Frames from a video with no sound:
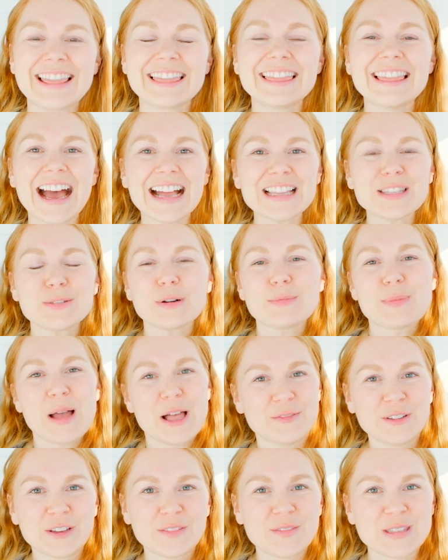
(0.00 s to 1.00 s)
That's where
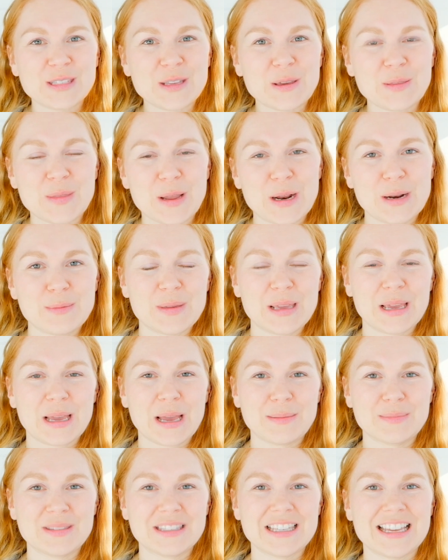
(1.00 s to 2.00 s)
pelvic physiotherapy
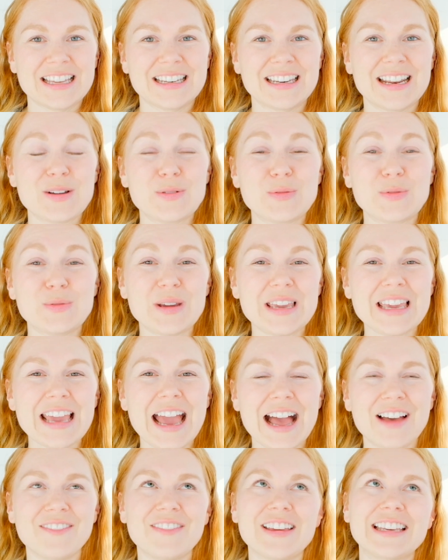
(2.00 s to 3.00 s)
comes in. We
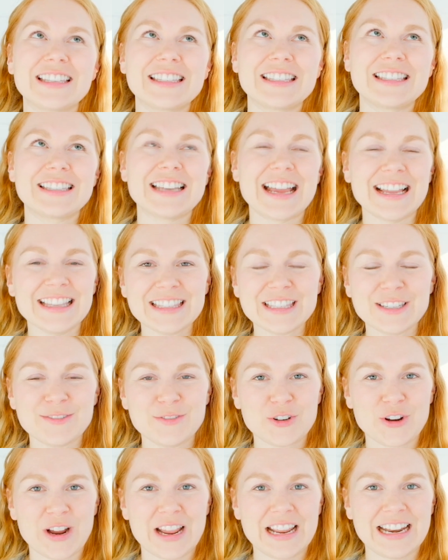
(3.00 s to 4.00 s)
have extensive
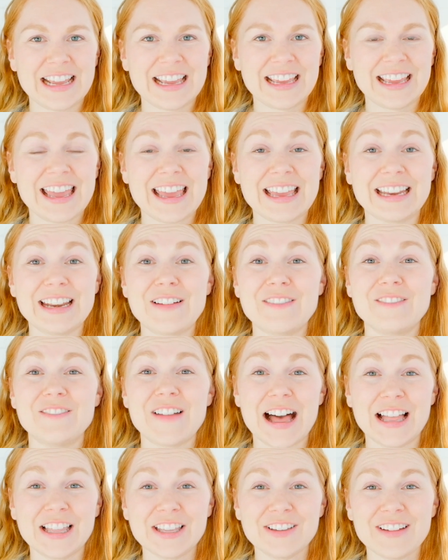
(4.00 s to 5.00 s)
training in
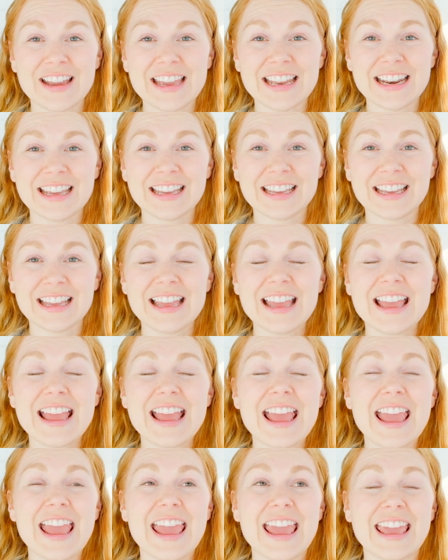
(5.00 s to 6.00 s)
evaluating
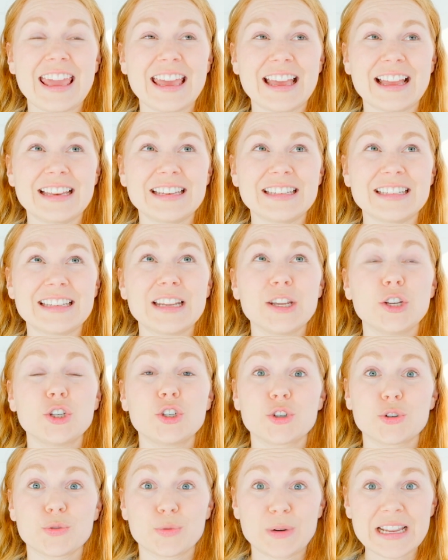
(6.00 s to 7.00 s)
and
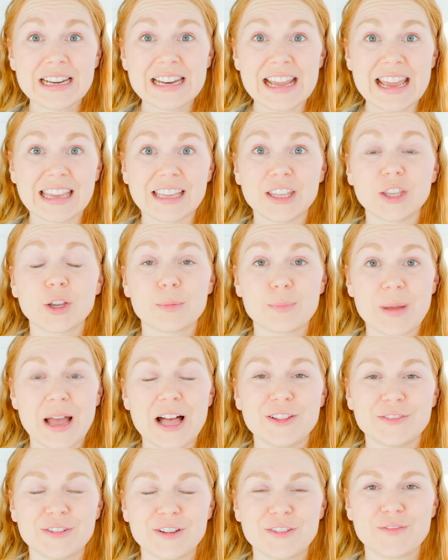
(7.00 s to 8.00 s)
treating your
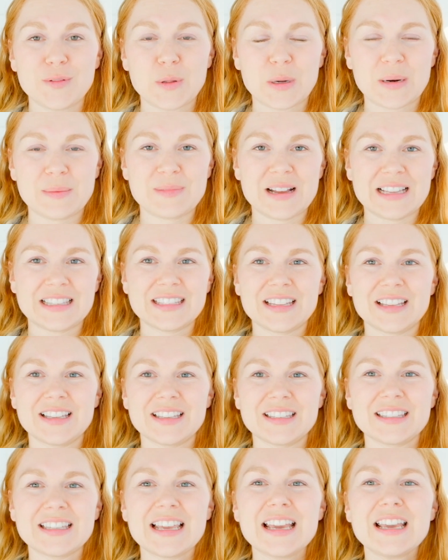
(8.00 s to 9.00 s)
pelvic floor
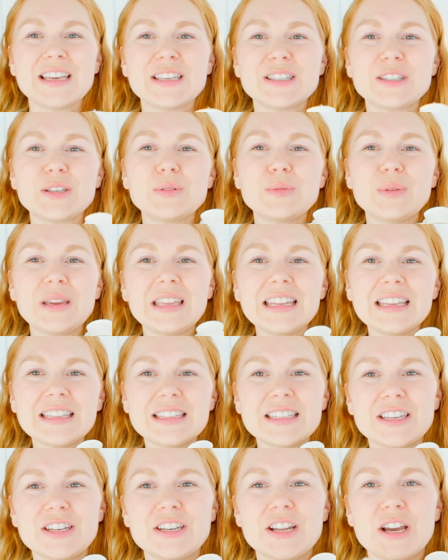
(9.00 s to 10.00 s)
muscles. So we need
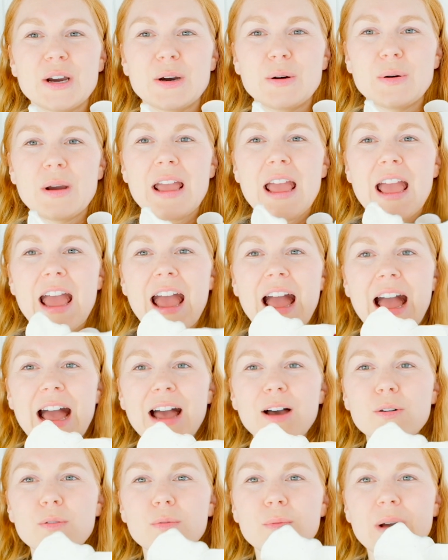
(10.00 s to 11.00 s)
to know,
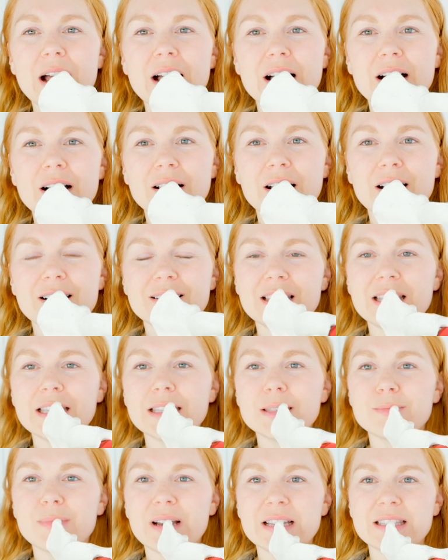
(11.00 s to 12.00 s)
how well are these
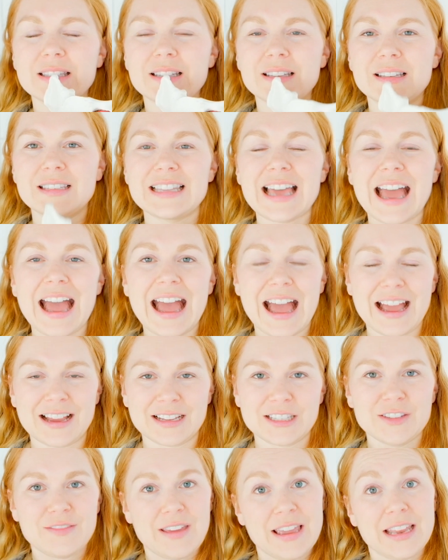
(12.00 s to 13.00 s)
muscles
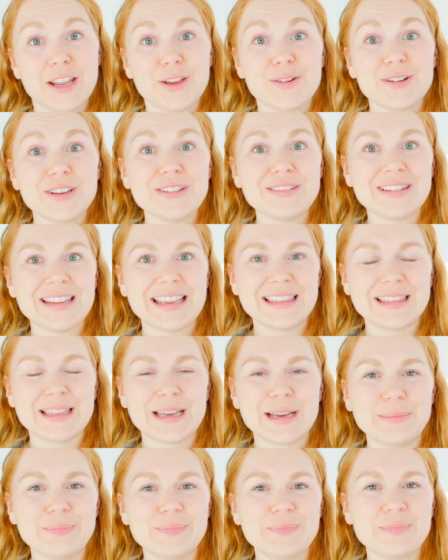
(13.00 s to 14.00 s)
activating when you need
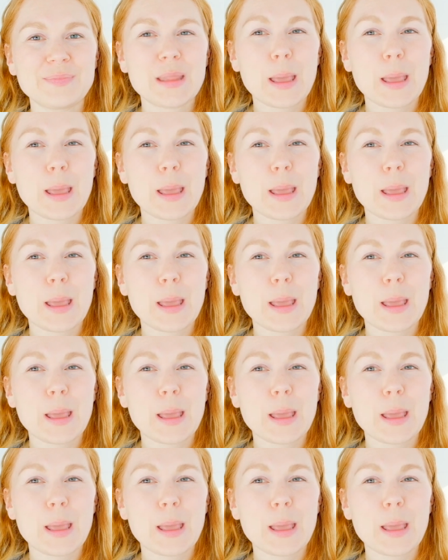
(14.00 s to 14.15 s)
them?